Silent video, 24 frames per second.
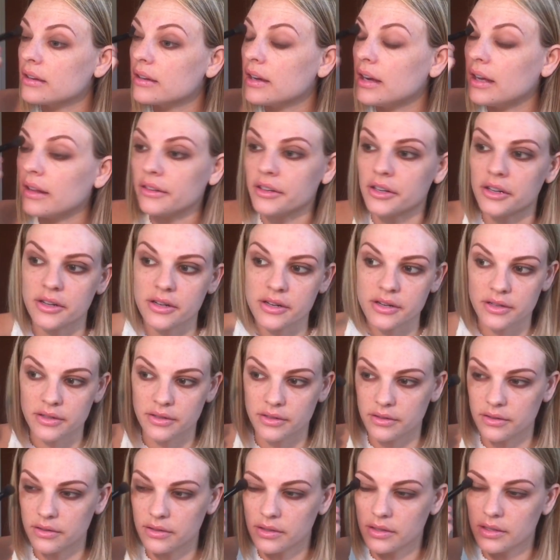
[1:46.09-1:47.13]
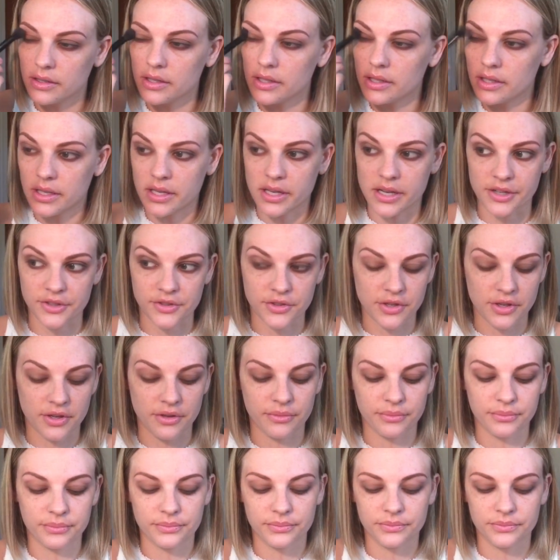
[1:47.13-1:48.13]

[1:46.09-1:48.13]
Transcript: color here too.